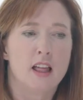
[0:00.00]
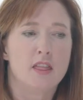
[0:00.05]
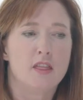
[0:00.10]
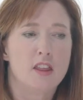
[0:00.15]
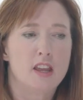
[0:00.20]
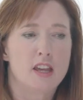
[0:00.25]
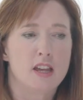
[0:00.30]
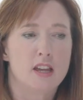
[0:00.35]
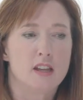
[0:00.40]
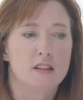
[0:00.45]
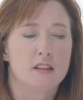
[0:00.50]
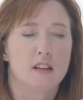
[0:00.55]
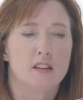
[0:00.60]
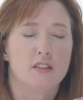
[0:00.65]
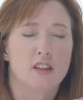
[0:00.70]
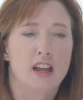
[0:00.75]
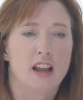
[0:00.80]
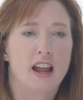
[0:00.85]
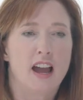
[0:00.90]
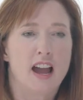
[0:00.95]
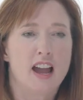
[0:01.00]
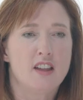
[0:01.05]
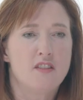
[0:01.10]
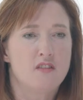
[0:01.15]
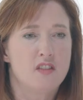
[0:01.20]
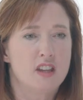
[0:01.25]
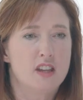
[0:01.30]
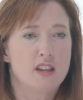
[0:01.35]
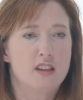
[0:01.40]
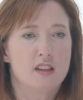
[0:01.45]
then the
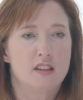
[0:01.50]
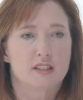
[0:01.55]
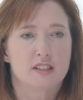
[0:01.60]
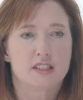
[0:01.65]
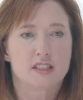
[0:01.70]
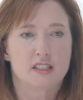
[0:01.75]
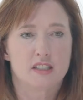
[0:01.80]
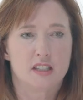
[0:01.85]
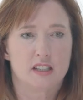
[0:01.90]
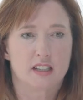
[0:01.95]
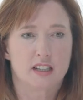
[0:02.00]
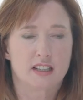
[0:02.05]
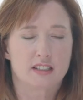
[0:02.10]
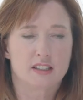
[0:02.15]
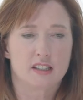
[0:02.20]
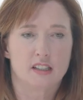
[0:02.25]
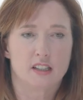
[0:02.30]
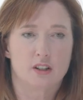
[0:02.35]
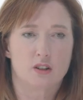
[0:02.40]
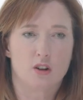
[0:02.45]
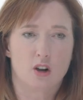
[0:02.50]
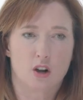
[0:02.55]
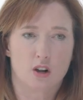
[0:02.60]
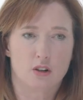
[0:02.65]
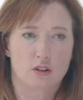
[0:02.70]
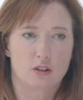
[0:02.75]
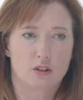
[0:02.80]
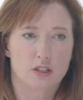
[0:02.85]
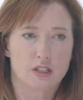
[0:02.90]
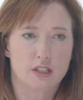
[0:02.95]
IV stick is a little
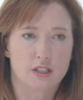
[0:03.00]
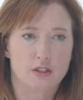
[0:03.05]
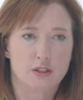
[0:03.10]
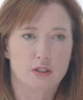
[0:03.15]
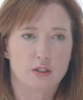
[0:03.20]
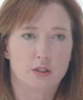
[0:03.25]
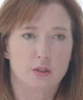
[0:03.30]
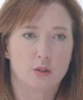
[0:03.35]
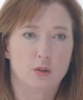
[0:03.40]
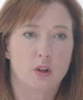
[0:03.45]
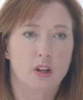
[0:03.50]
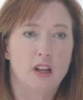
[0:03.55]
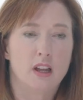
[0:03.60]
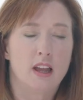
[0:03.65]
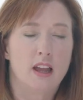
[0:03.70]
harder to do,